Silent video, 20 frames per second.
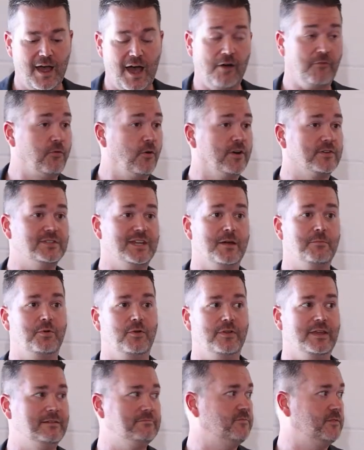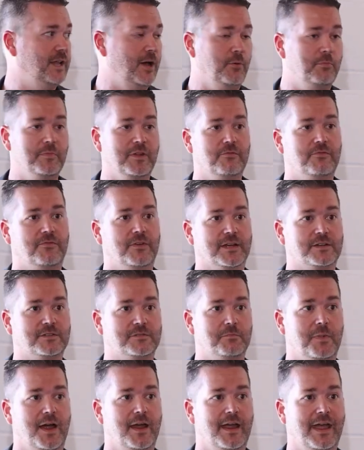Uh, for example, it helped me
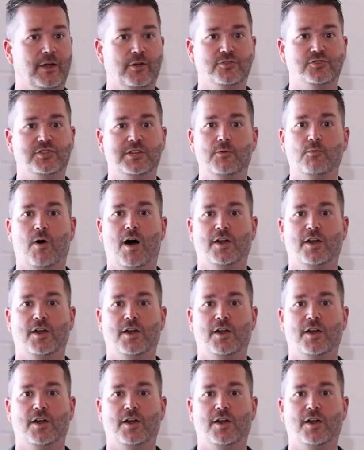fix my LG